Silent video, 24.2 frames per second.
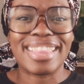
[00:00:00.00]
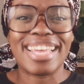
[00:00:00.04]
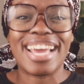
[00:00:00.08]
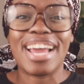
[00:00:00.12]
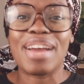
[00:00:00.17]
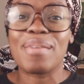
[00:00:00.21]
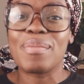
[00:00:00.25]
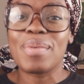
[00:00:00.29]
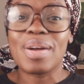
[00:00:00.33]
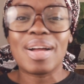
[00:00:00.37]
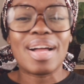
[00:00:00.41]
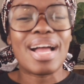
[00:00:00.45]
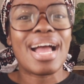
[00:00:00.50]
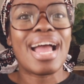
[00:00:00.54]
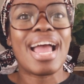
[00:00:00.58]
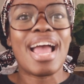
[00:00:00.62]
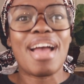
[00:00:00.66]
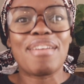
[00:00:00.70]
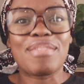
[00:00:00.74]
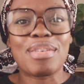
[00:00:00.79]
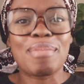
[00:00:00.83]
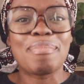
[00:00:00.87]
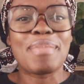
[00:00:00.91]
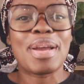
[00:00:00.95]
that. Well, I
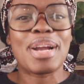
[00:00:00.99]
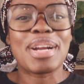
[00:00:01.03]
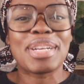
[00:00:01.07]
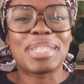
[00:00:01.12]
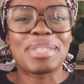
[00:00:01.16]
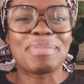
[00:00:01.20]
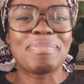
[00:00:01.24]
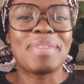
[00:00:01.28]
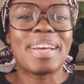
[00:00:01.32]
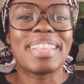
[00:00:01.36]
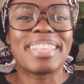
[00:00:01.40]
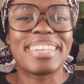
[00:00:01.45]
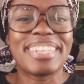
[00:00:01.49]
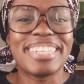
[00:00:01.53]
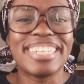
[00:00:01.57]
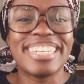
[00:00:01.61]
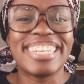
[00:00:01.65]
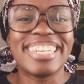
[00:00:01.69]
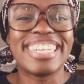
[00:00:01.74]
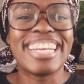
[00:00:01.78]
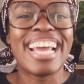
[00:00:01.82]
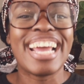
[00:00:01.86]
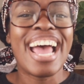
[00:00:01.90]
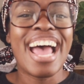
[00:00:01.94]
have a marriage
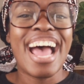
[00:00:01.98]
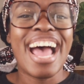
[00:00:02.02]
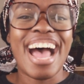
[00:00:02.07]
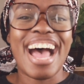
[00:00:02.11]
motherhood